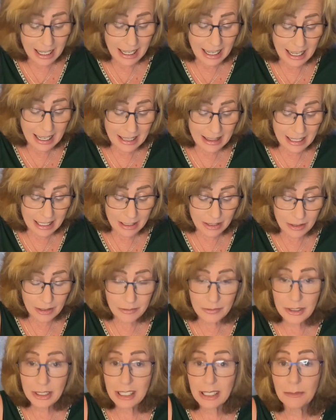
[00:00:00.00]
And then
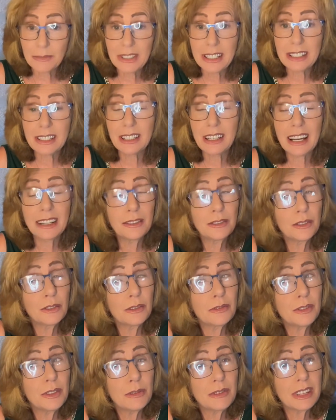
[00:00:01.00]
for some reason, I don't know
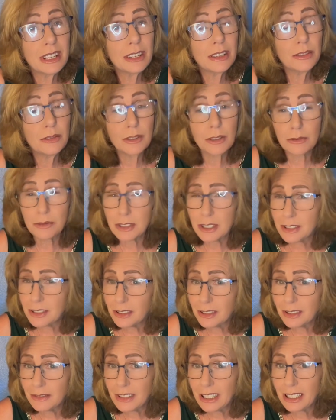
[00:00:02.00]
if you think you don't
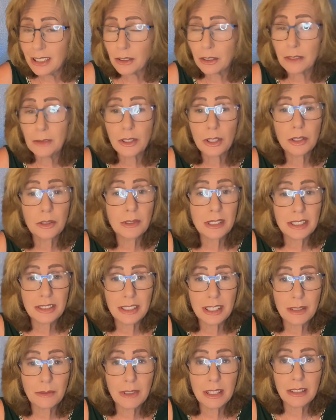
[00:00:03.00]
deserve it, or if you're
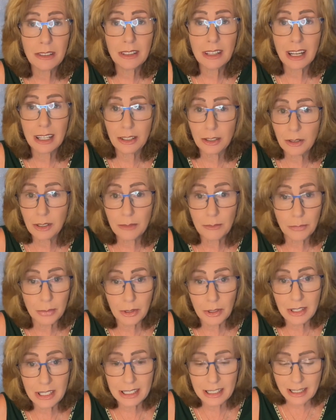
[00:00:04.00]
questioning whether or not you can
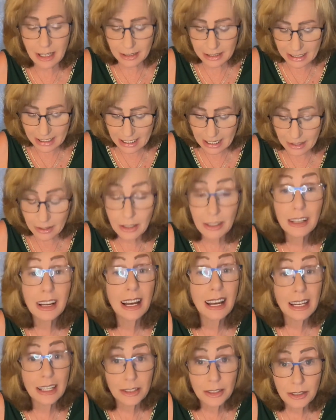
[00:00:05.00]
pull this all together.
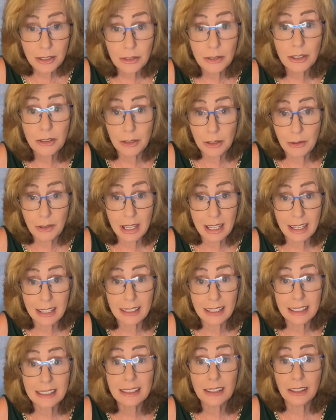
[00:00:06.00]
I assure you, you can,
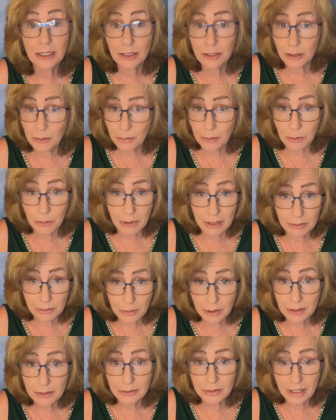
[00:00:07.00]
as long as you put one
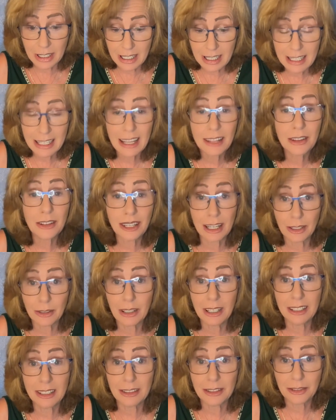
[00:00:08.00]
foot in front of the other and go
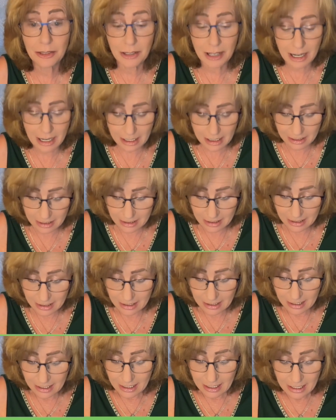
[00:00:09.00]
out here and try.
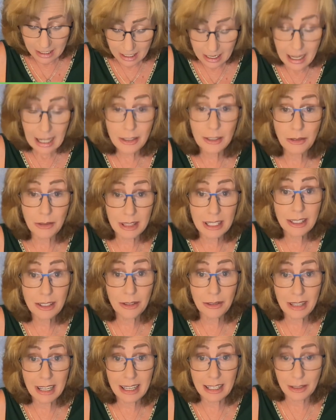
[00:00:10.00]
I do think you
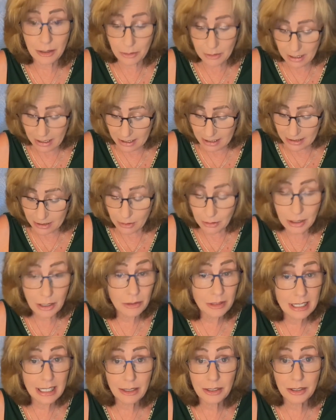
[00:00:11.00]
can, Aquarius, so don't
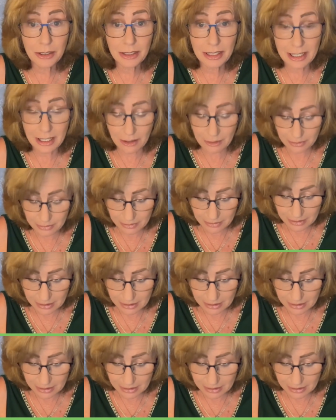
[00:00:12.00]
doubt yourself.